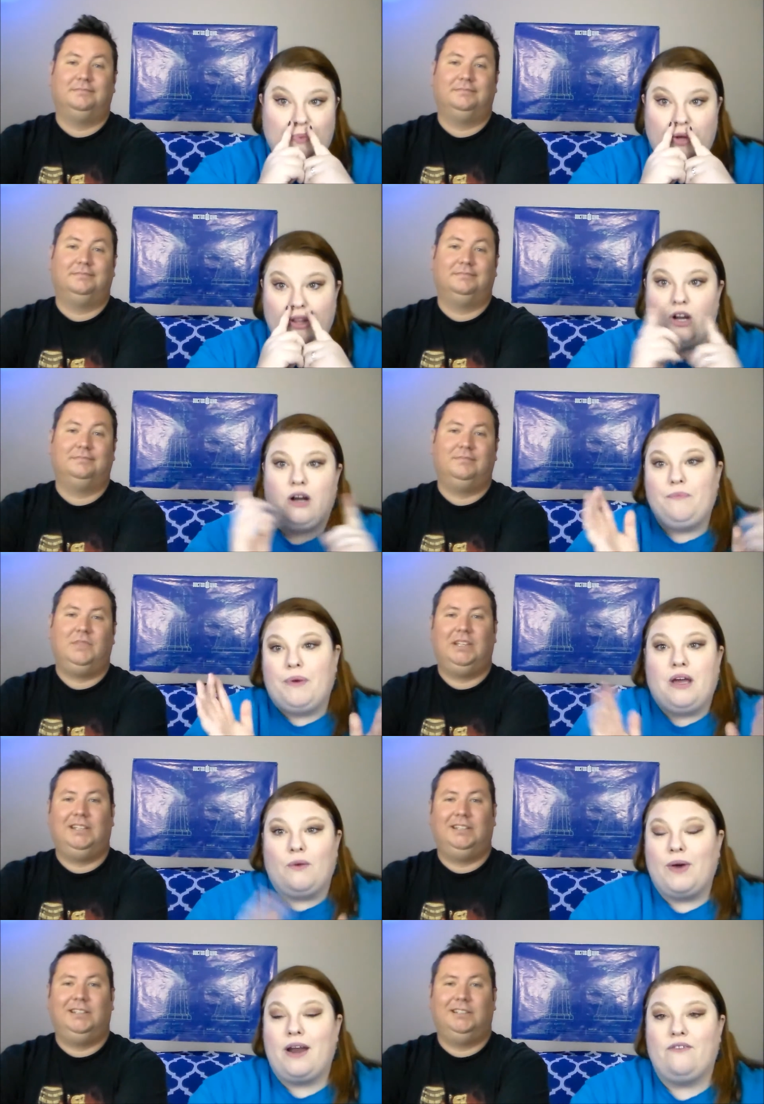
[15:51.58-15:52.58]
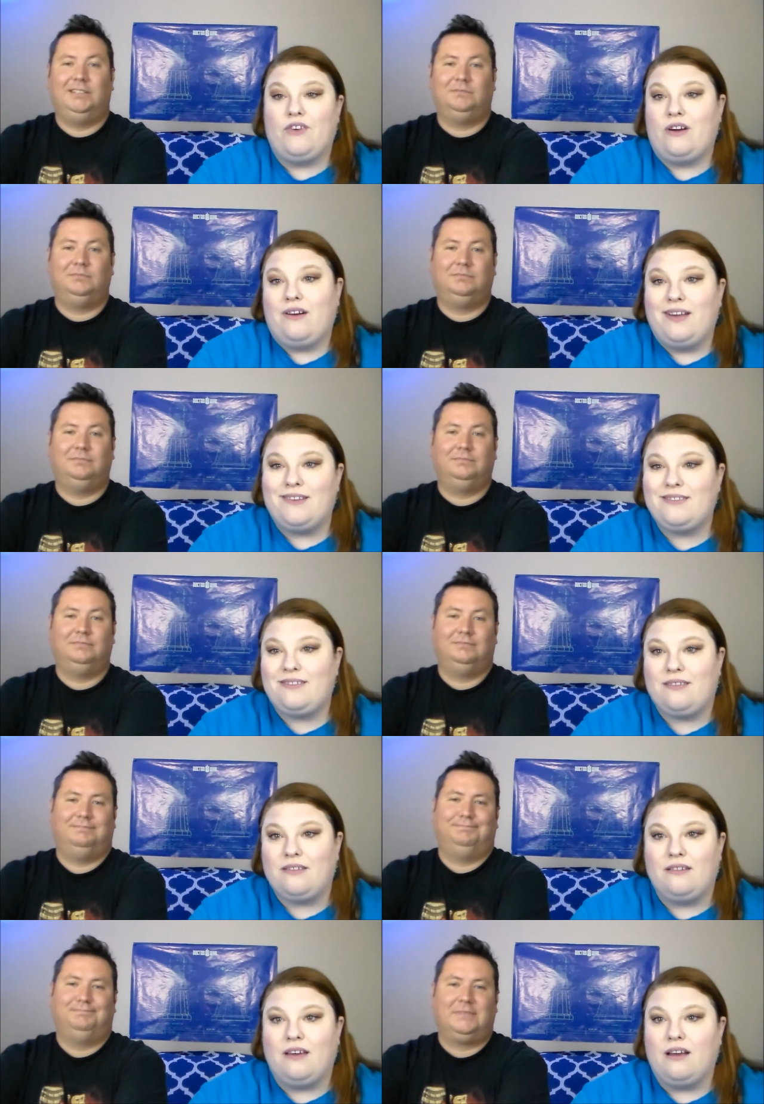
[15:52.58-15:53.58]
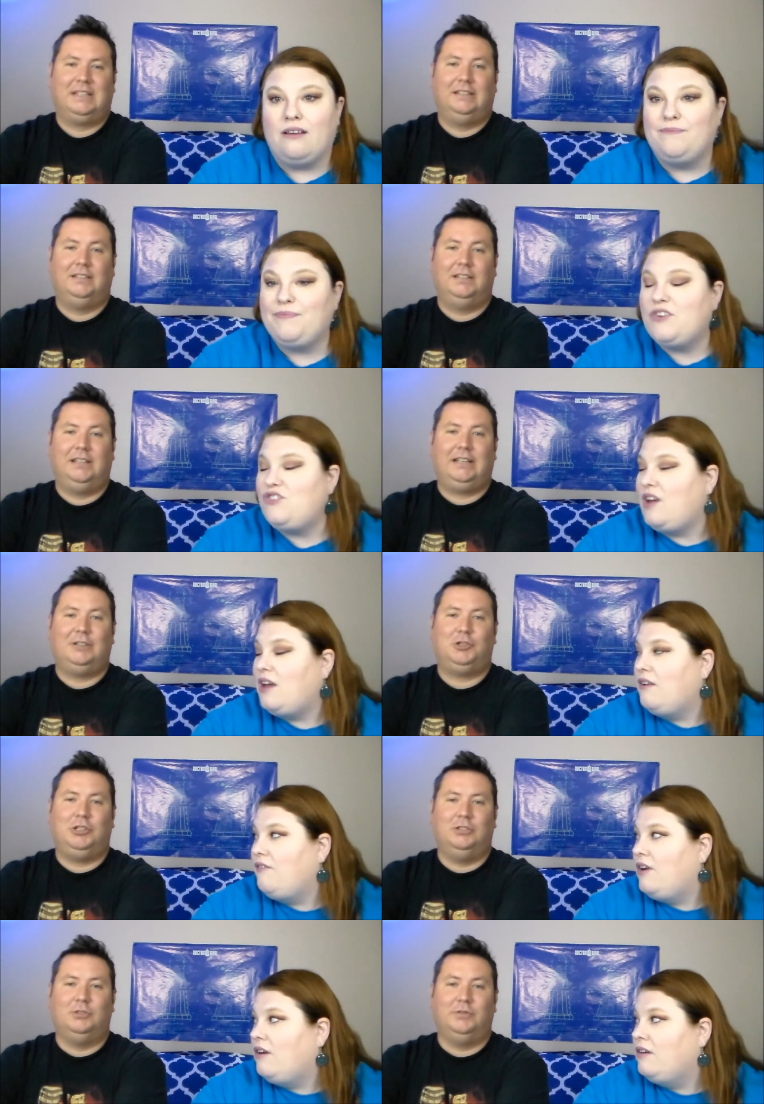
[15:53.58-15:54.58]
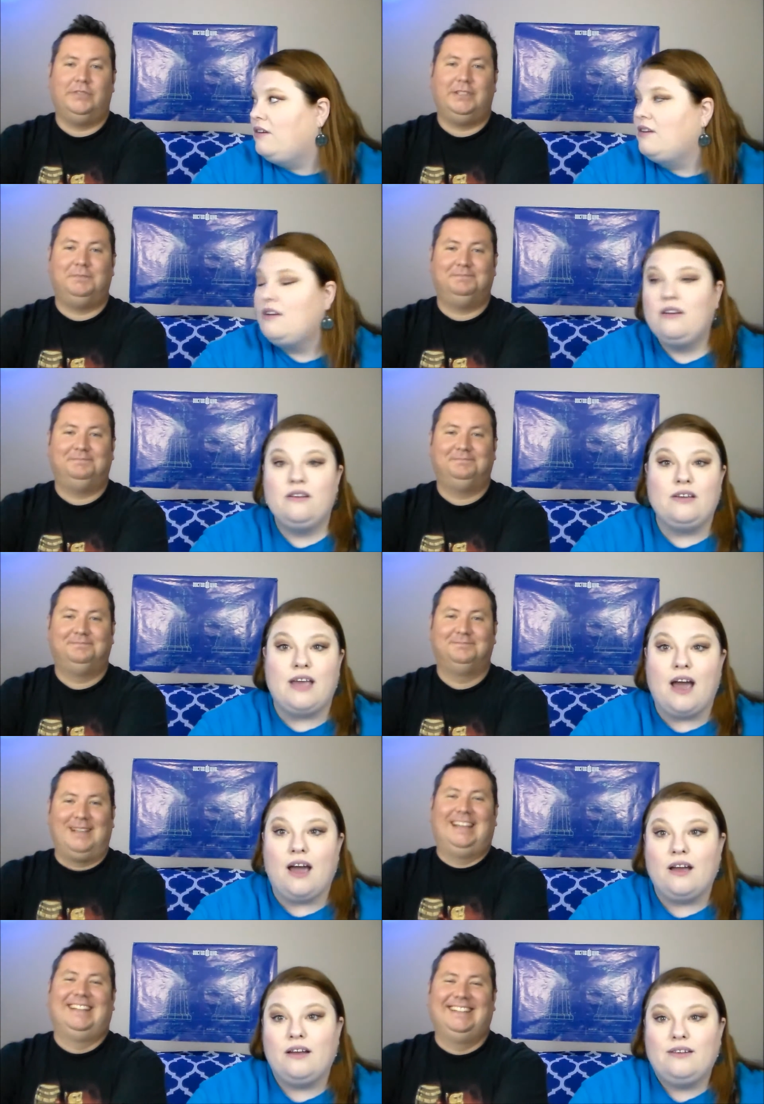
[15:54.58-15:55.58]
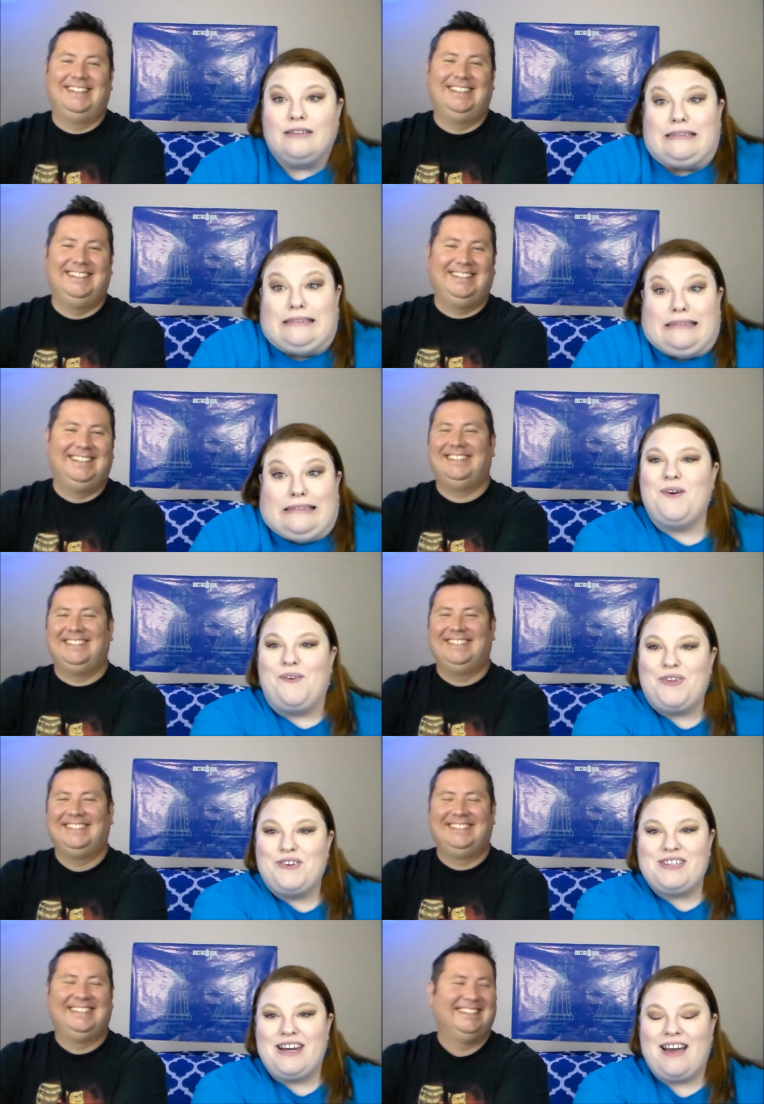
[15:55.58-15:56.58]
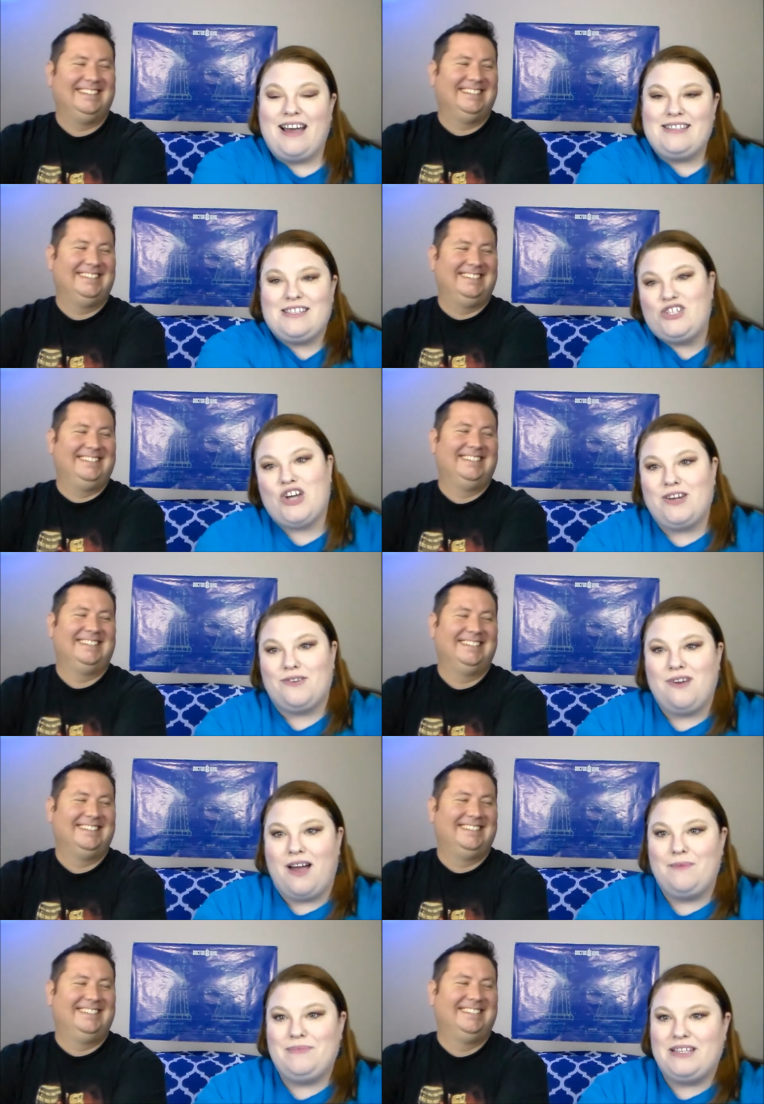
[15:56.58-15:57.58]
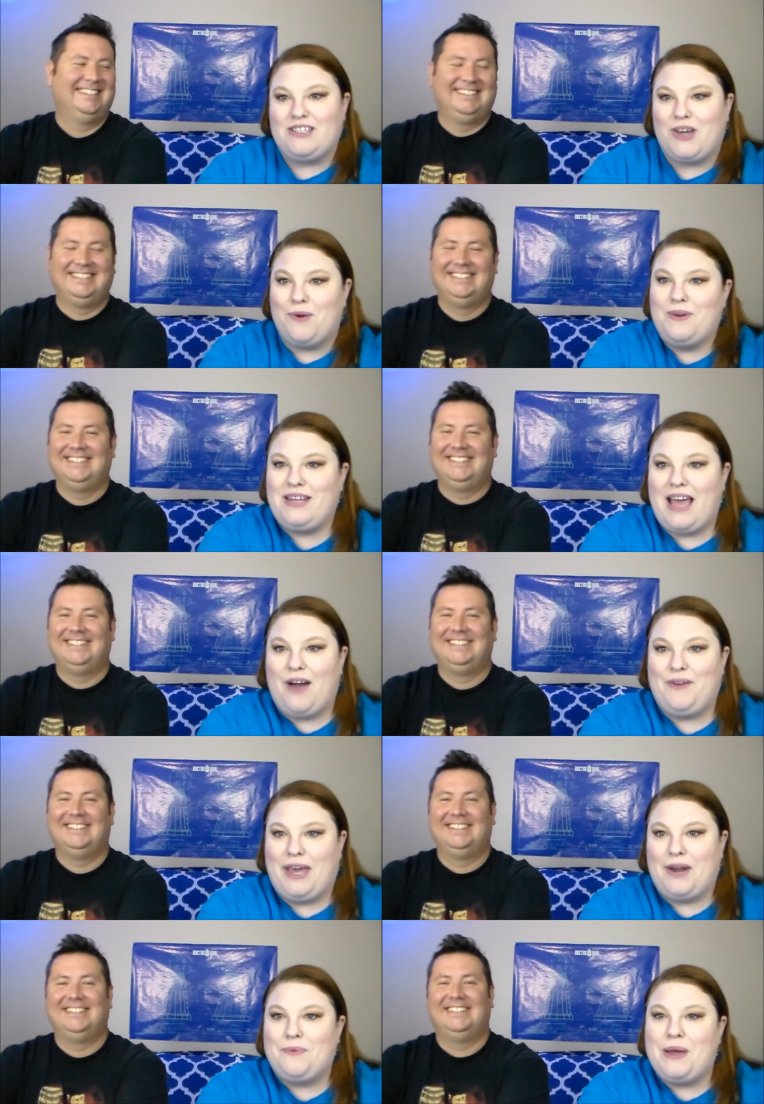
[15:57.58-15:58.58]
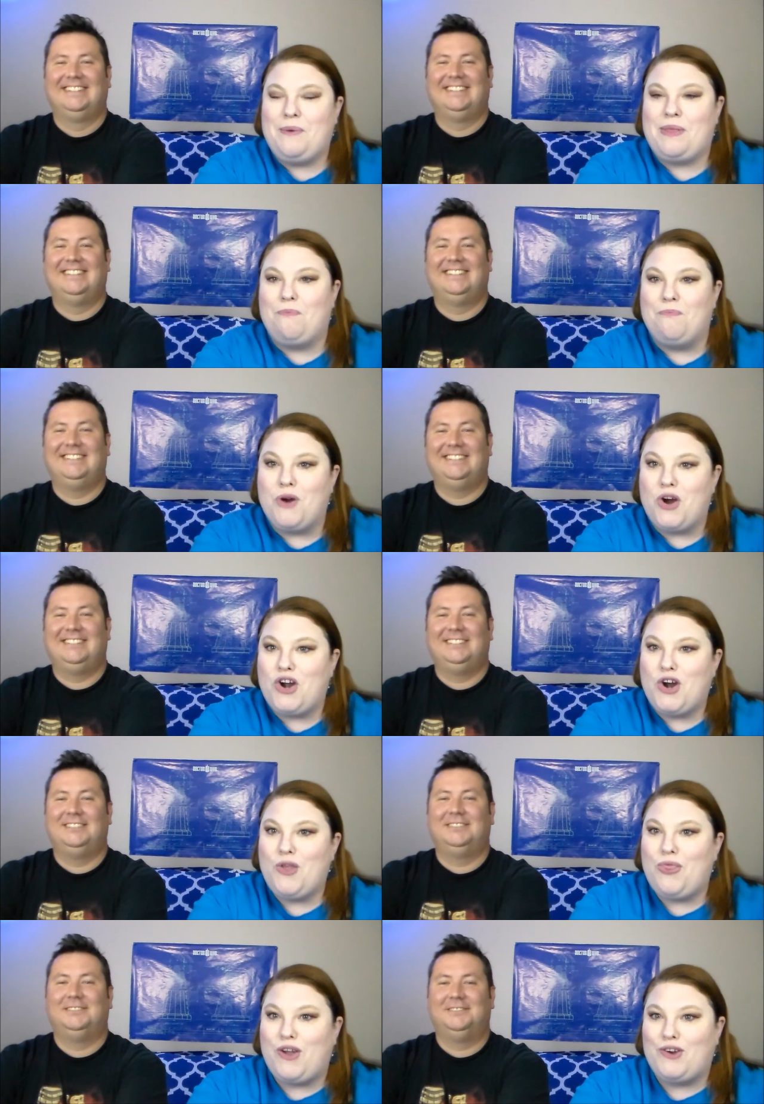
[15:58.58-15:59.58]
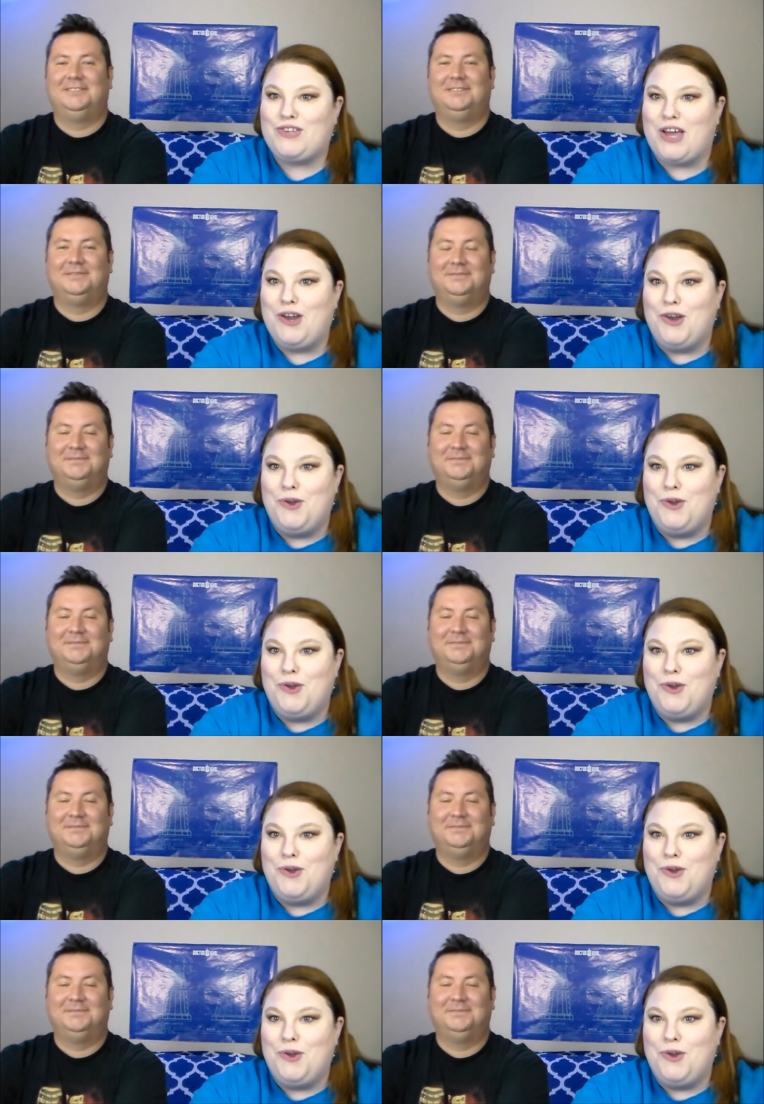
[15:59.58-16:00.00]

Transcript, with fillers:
Speaker 1: Spoiler, but whatever. It's yeah. She
Speaker 2: I guess she deserves it.
Speaker 1: Yeah. So Thursday nights, Shonda Rhimes. Let's go into how to get away with murder. There's a